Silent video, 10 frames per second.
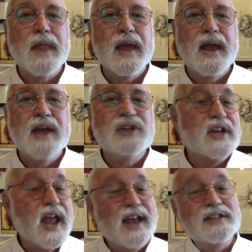And she
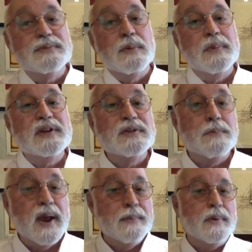hands him a piece of
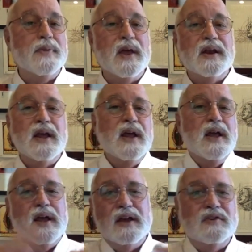paper that
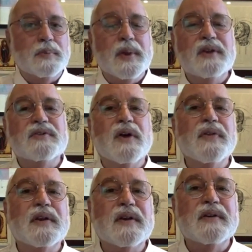explains all
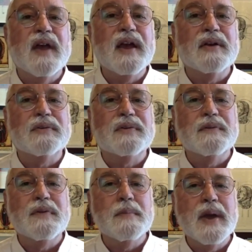the details
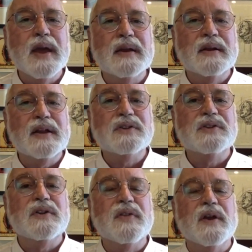of the man
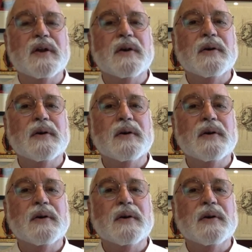lynched there.